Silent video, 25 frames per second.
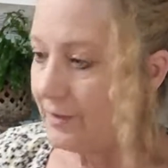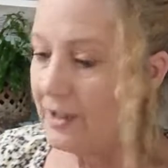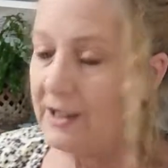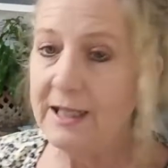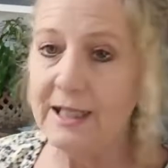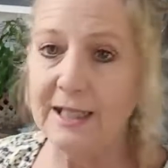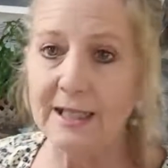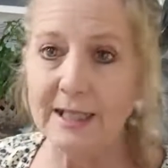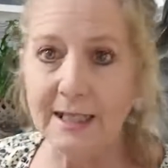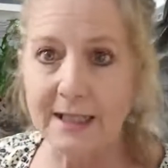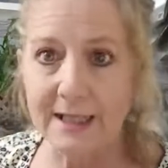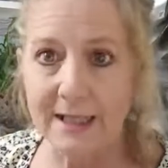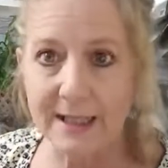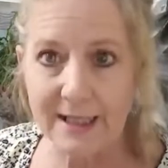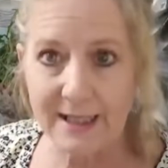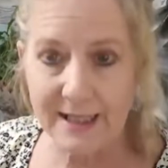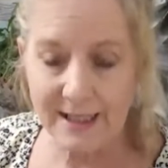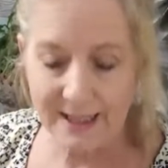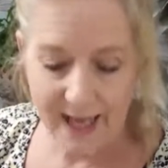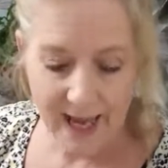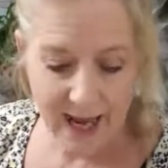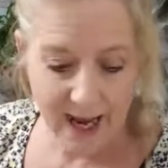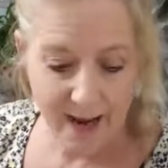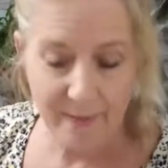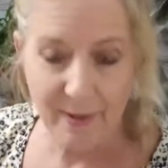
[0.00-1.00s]
This is the
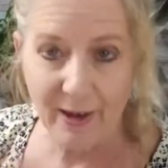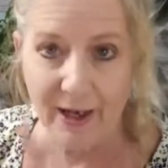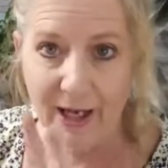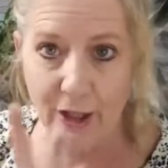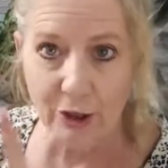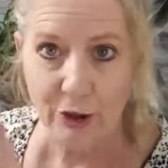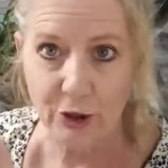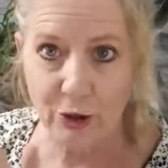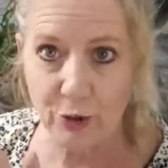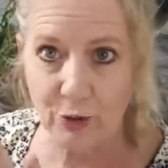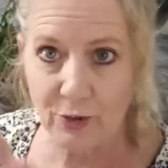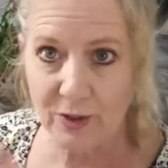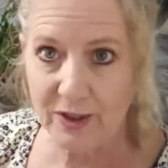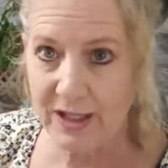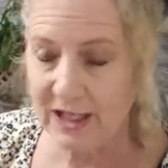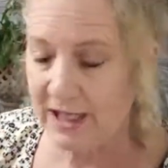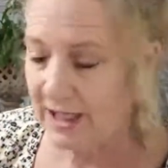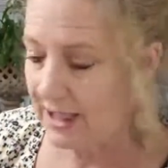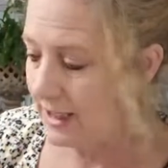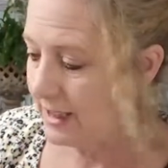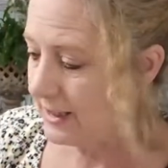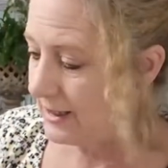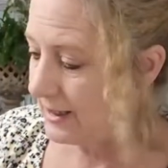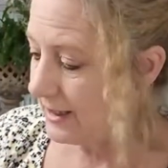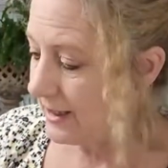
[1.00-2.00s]
same. I got 2 of
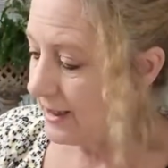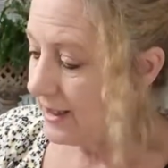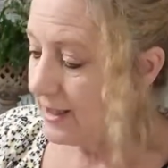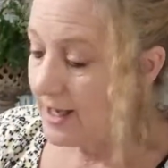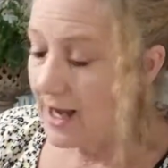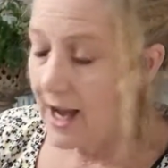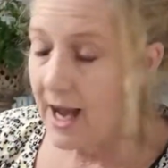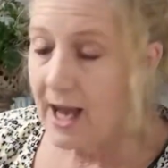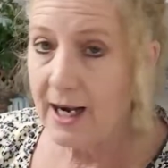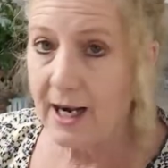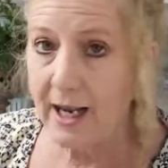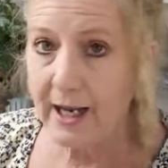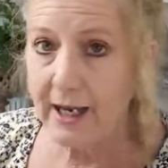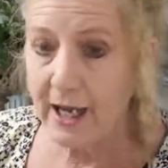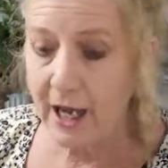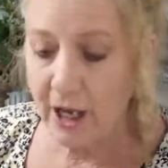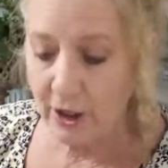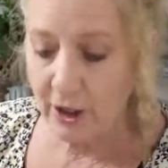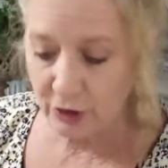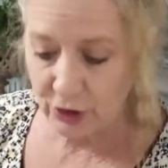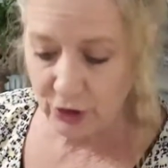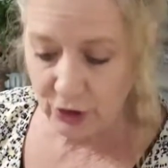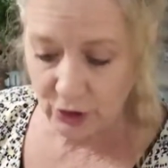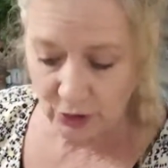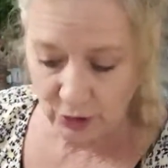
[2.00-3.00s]
these. And I
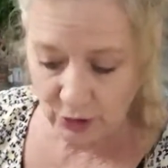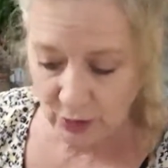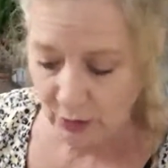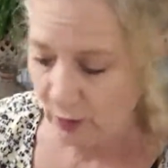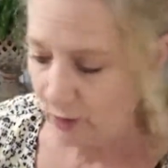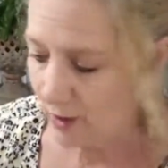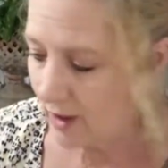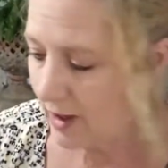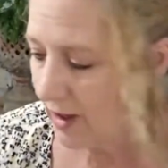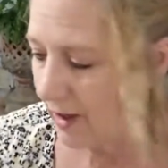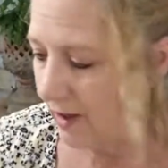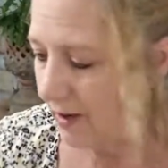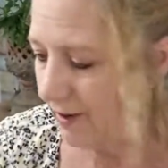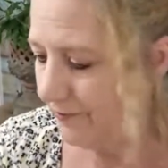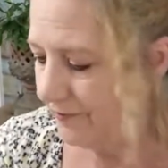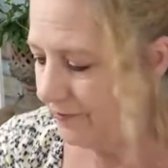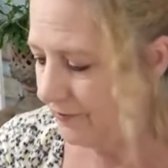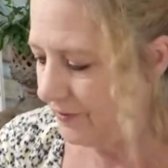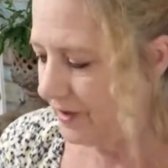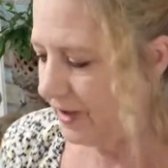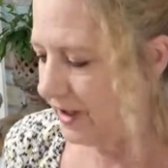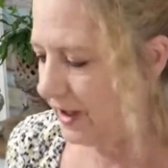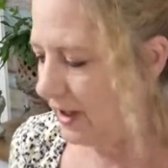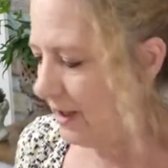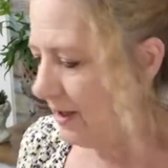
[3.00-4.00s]
got 2 of
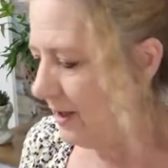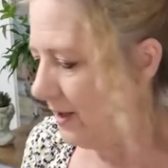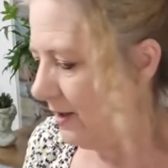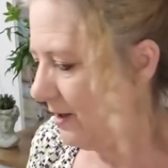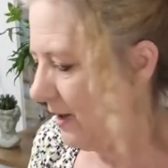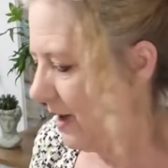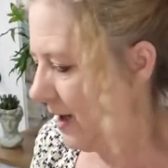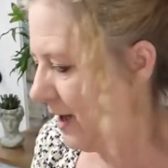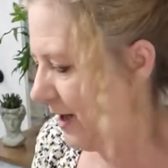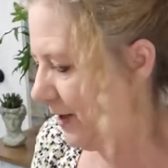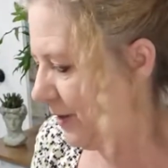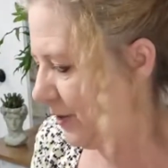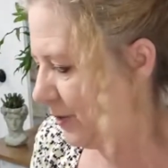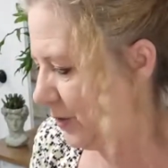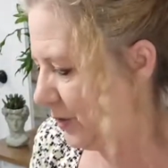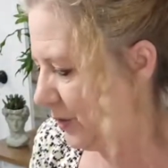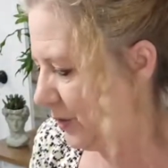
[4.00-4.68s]
the other